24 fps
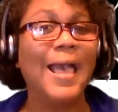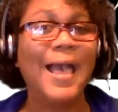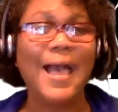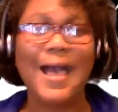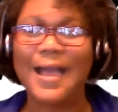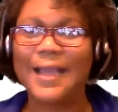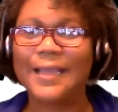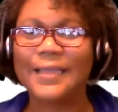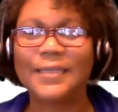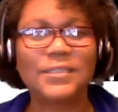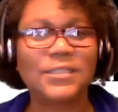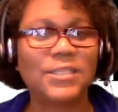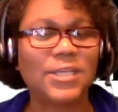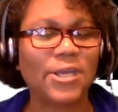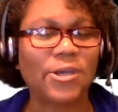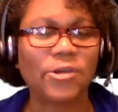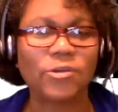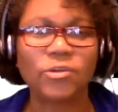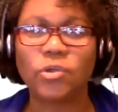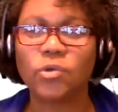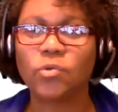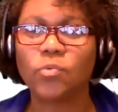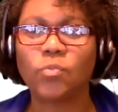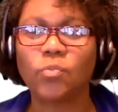I can
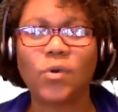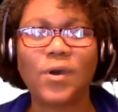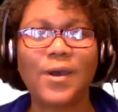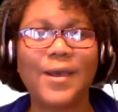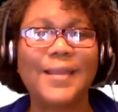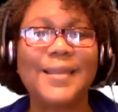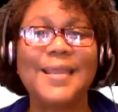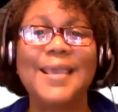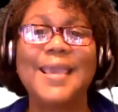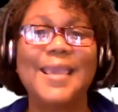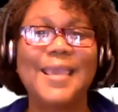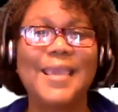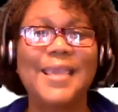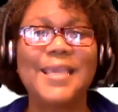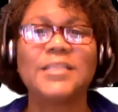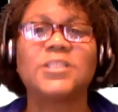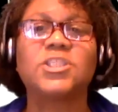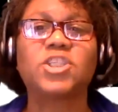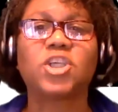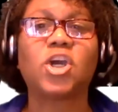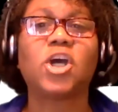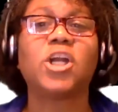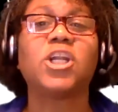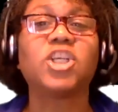tell you what,
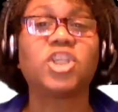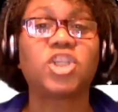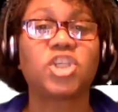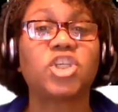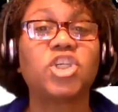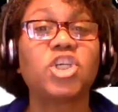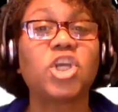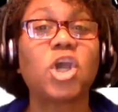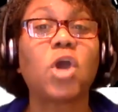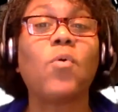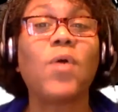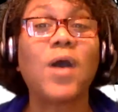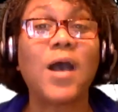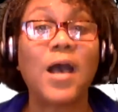it's going to show